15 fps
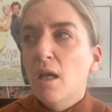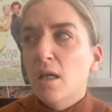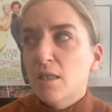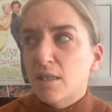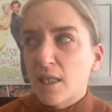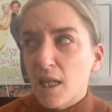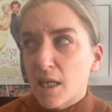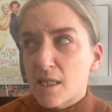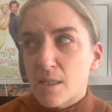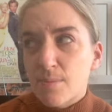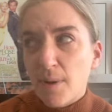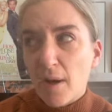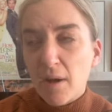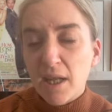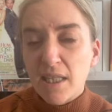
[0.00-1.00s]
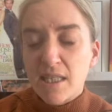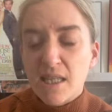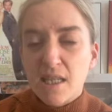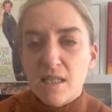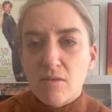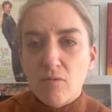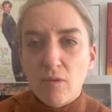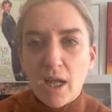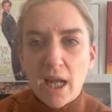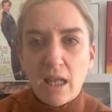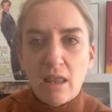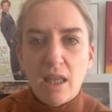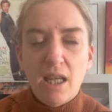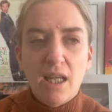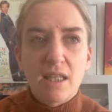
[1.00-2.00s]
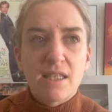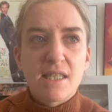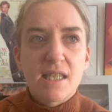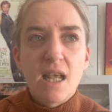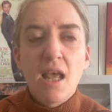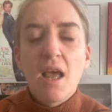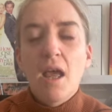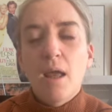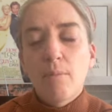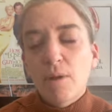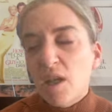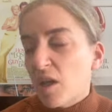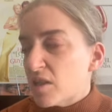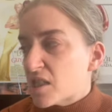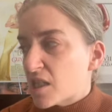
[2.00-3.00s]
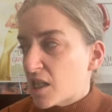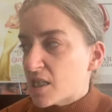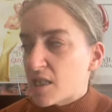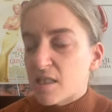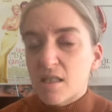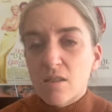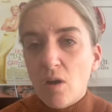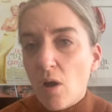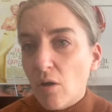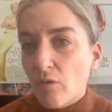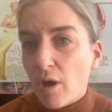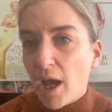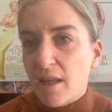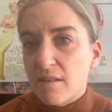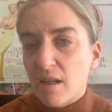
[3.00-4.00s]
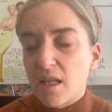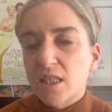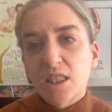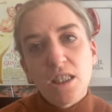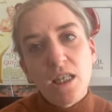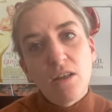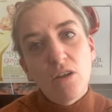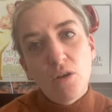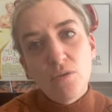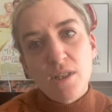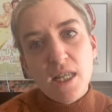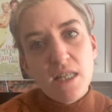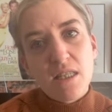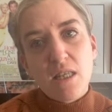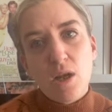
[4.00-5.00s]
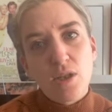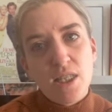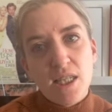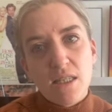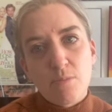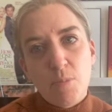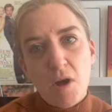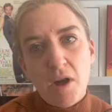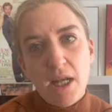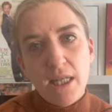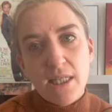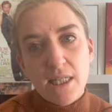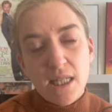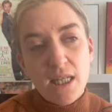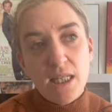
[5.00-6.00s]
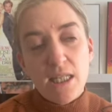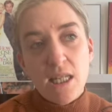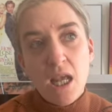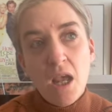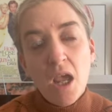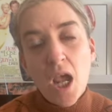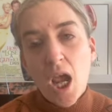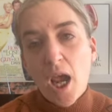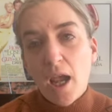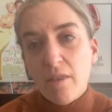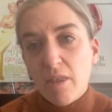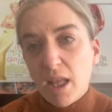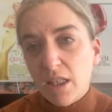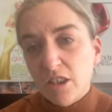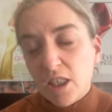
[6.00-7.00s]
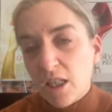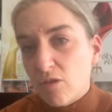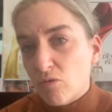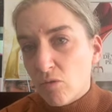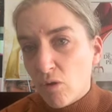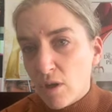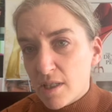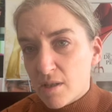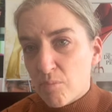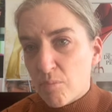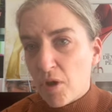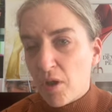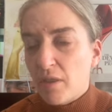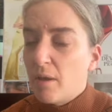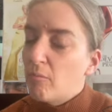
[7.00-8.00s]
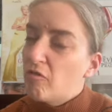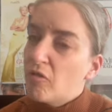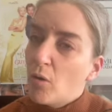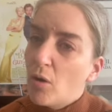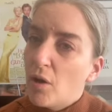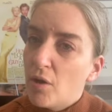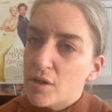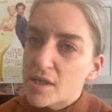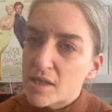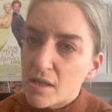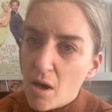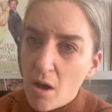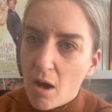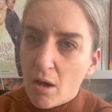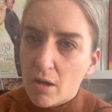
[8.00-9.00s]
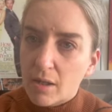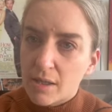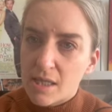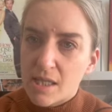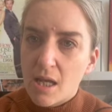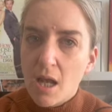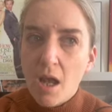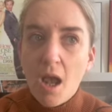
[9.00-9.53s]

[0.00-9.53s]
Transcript: She experiences real things. And because she's a songwriter, she uses those experiences and then she draws upon them for her songs.